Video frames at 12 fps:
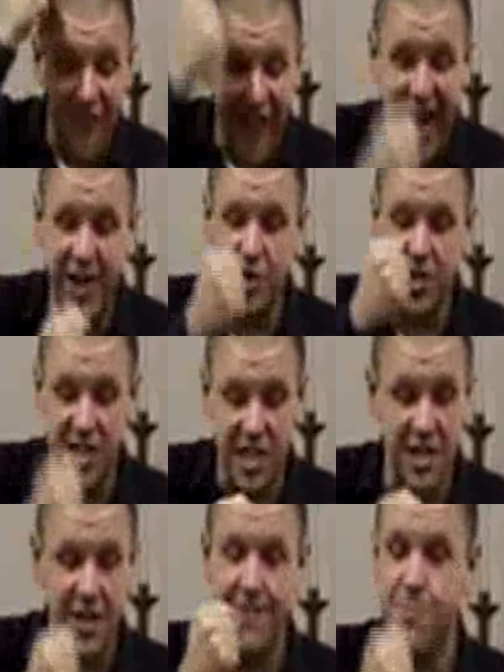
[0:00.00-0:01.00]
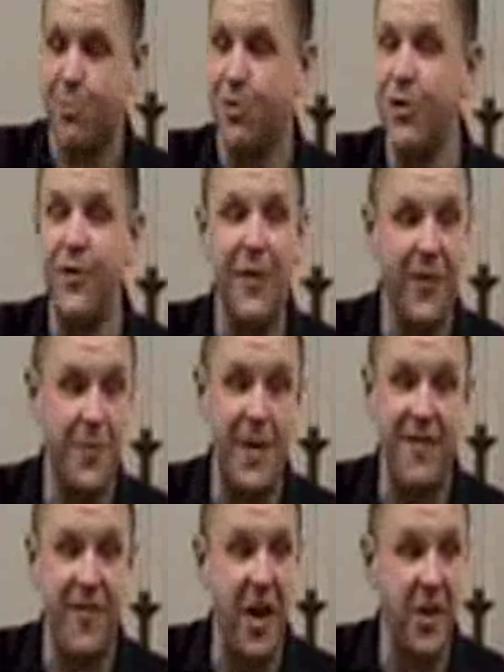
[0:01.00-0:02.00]
final seal of approval from
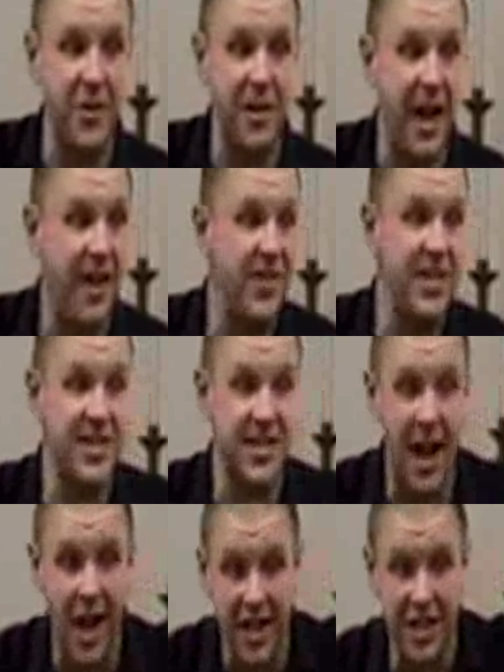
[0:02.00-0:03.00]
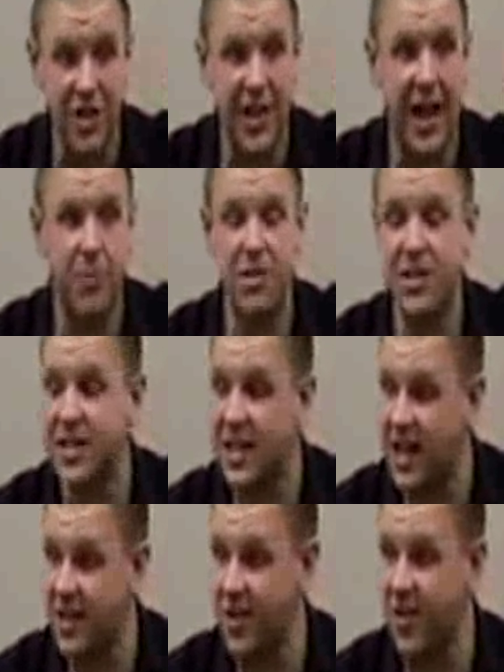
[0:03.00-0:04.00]
my Father in heaven that's not going to allow me to
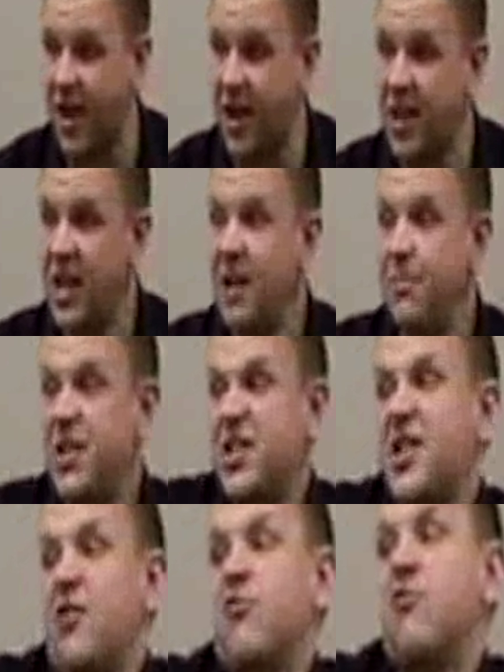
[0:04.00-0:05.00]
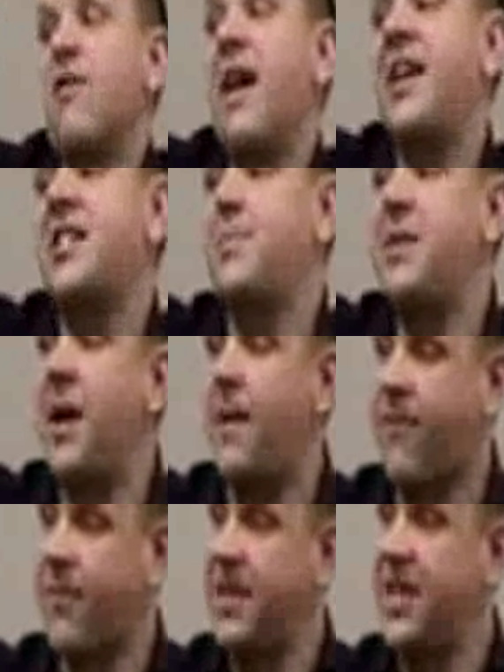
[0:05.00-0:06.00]
stay in the ground, but it's going to raise me
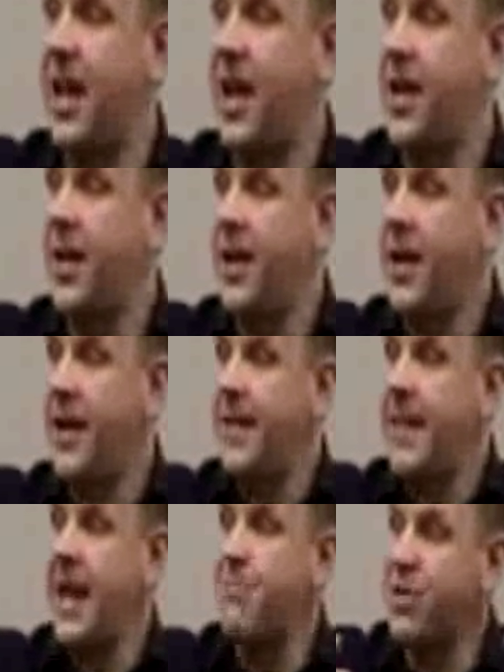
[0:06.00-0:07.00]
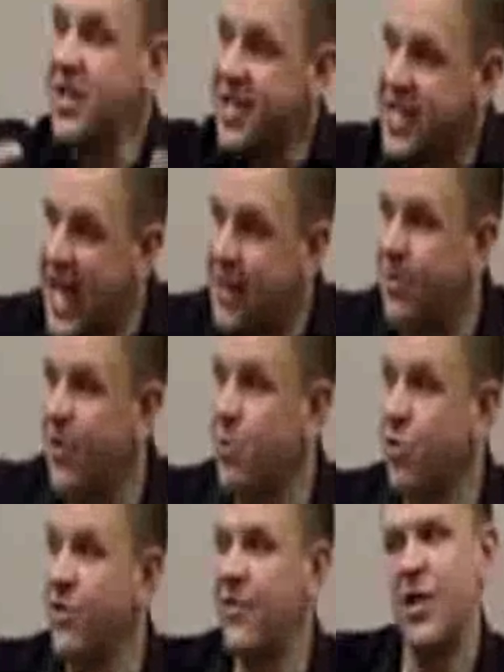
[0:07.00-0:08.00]
up from the dead and put a stamp of
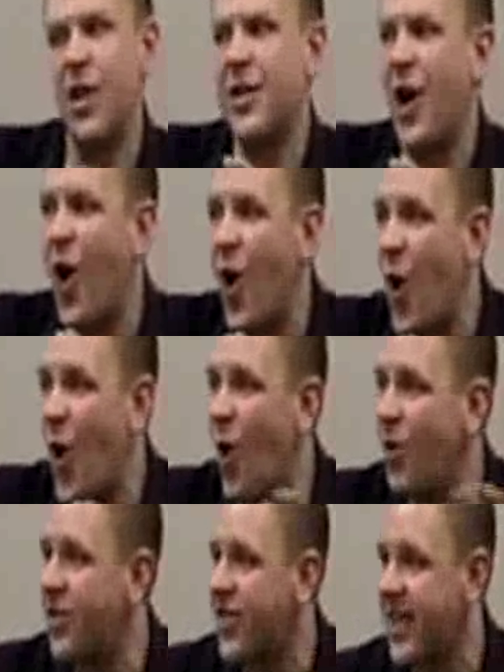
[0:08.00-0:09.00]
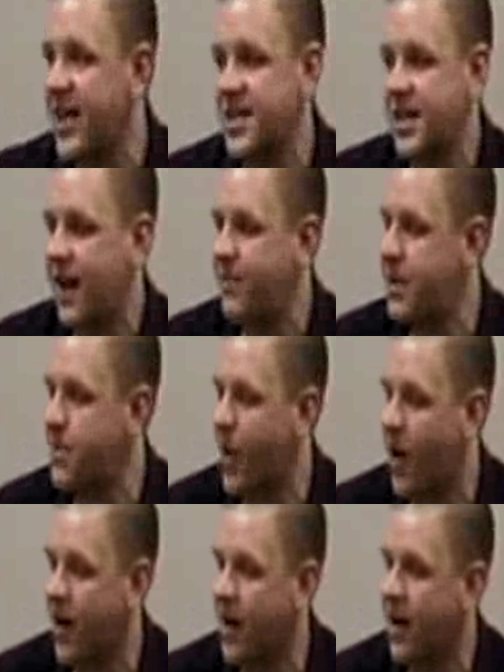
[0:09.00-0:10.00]
approval on all the things that I've been a
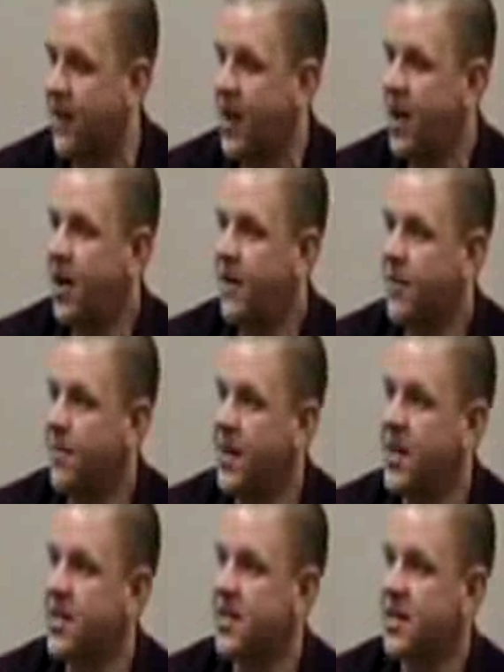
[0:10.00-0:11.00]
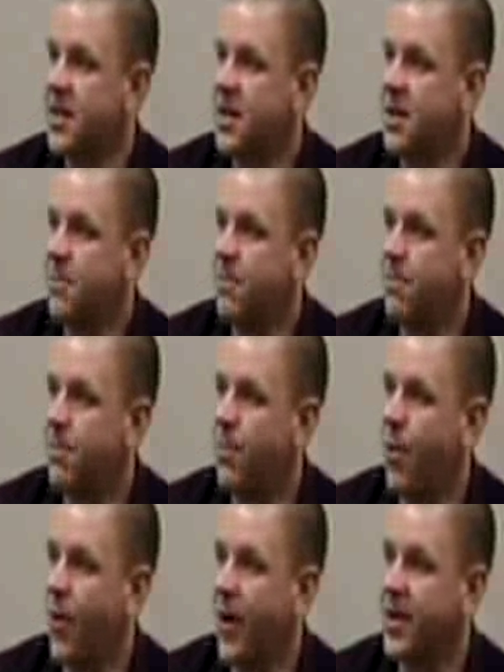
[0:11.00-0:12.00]
part of from this
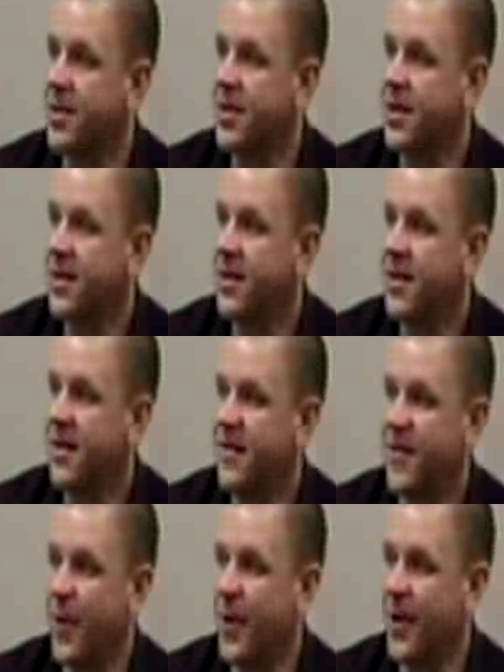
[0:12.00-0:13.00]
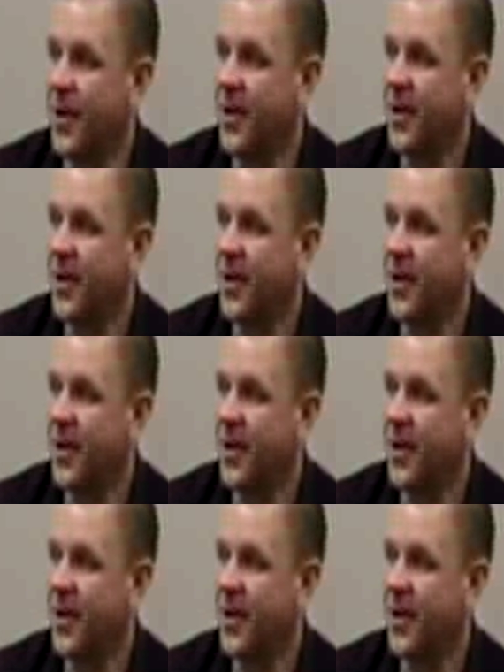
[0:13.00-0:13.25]
point forward.